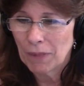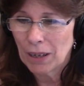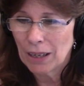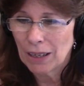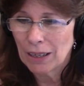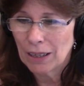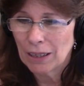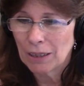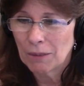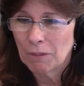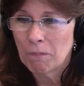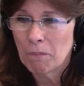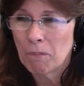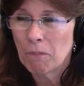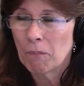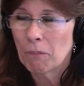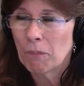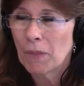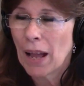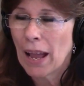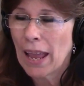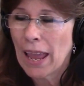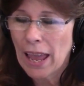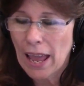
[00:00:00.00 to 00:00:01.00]
Um,
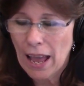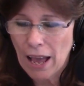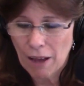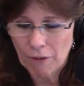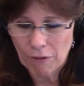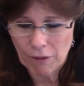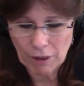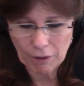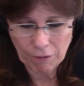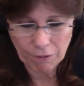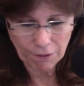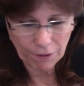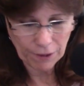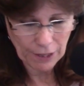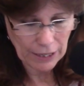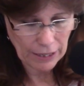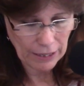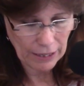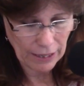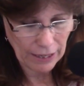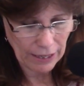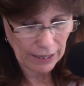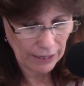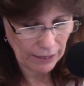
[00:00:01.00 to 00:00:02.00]
I have a
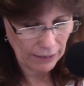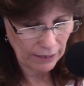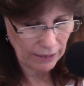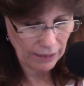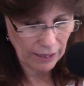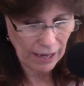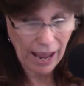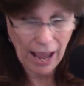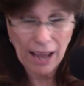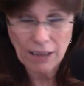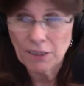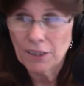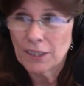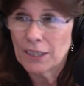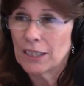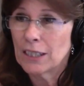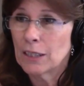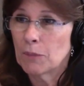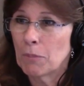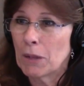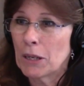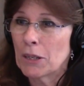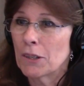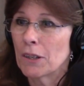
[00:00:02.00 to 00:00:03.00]
friend that actually
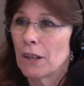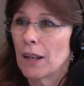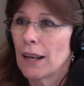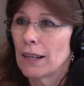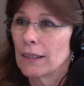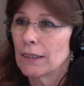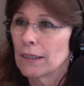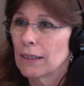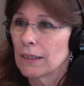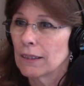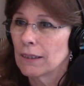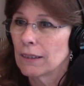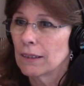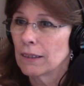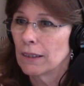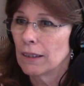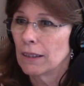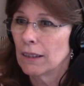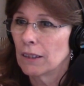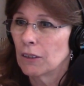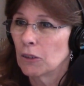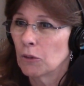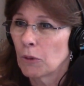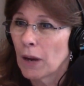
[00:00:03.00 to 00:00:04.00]
specializes
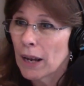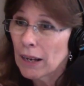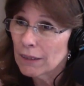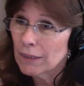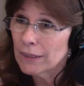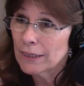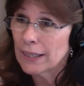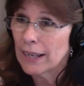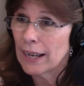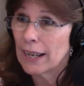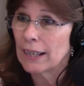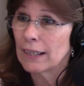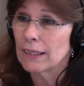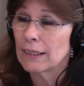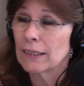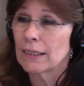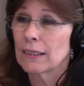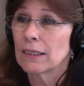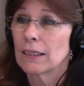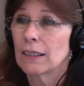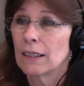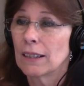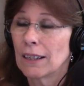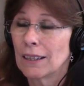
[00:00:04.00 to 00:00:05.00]
in
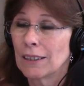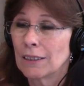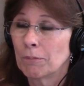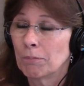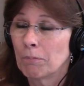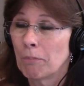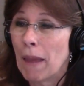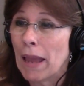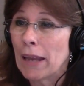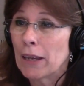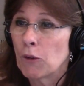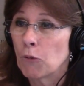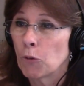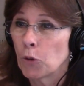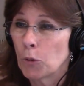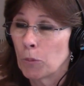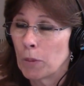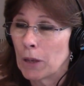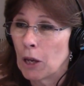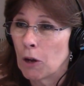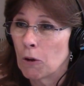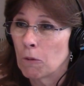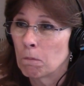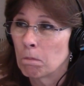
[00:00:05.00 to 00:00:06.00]
rattlesnakes. Uh, Manny
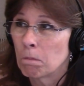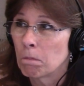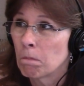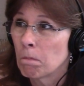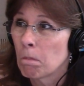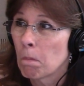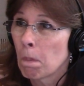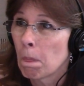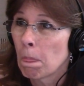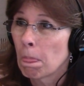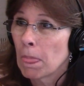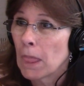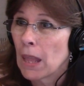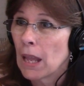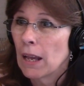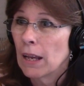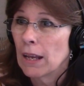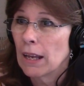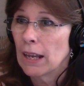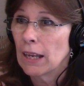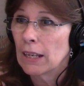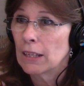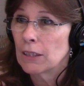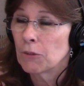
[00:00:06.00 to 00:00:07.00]
Rubio
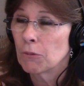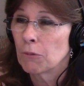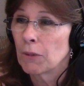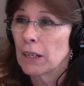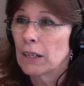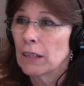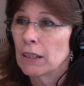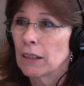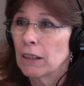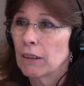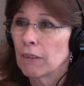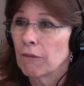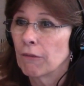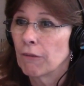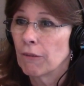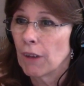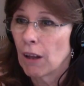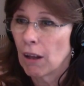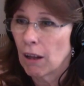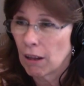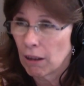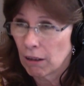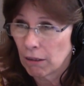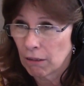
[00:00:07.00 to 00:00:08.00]
yeah. has written
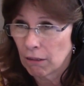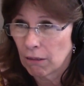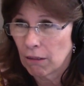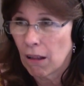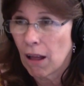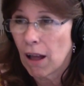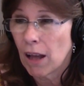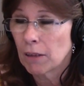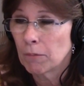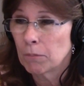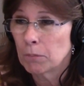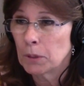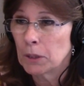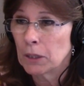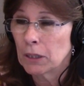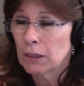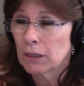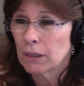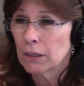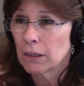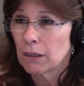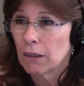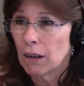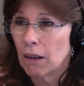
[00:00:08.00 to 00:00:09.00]
a lot of
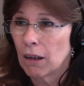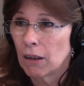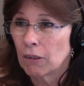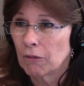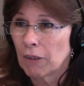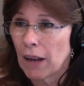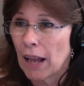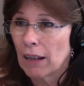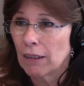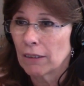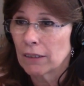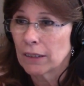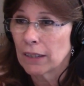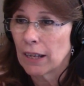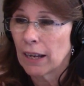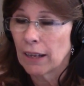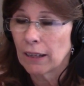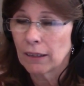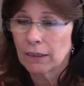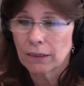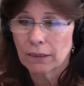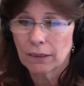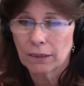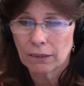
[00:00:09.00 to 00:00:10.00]
books on
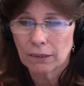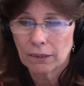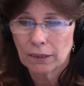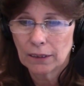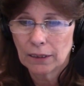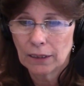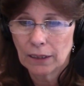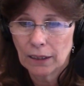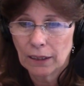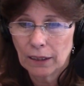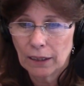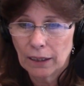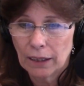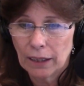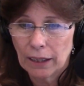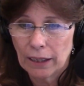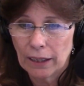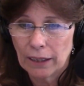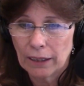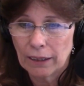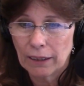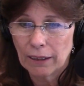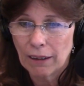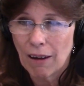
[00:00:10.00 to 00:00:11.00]
rattlesnakes,
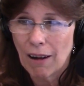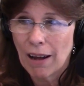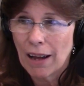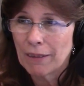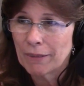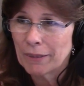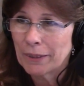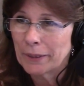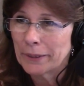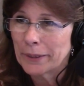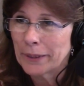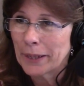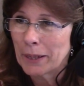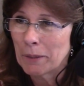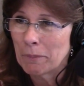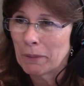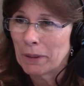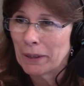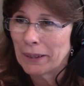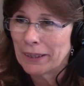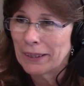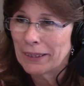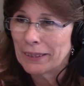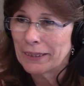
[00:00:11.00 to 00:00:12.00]
and I'll have to look
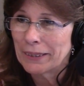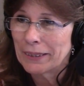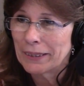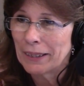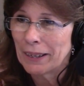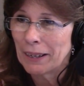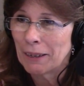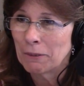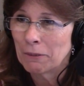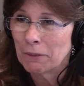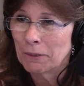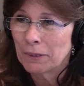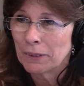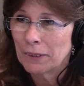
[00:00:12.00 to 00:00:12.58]
up on his stuff.